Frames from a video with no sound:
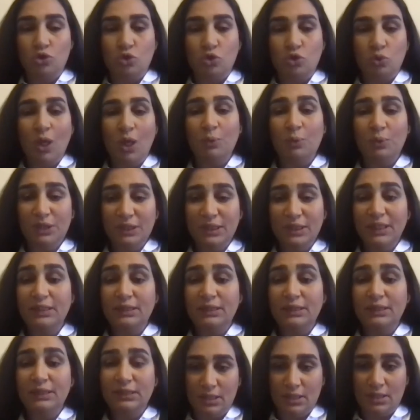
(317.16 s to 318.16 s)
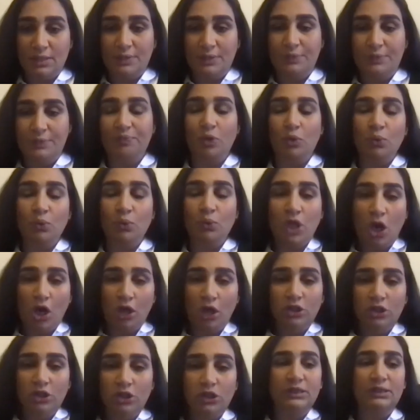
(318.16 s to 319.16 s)
So what we did is we
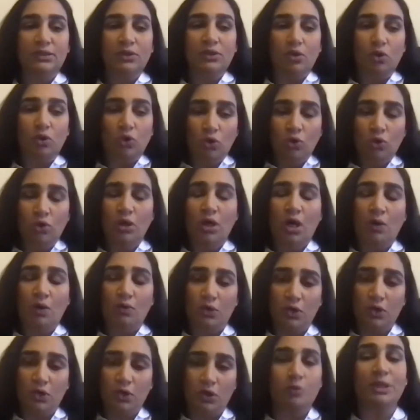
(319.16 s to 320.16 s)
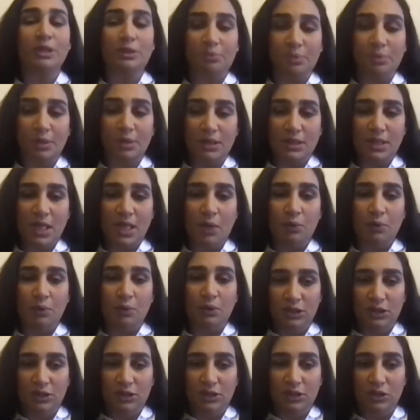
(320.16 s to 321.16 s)
honored all our commitments that
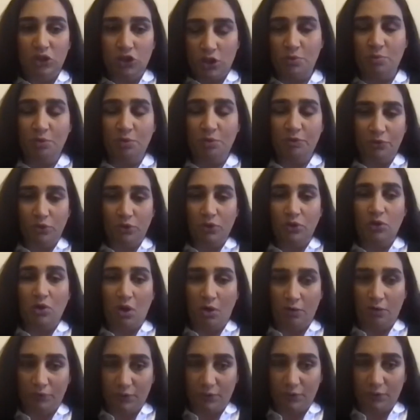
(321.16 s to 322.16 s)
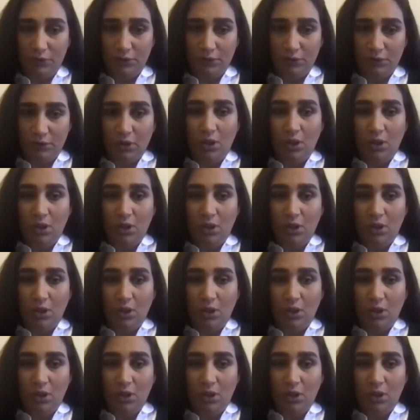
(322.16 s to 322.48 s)
we did just before the COVID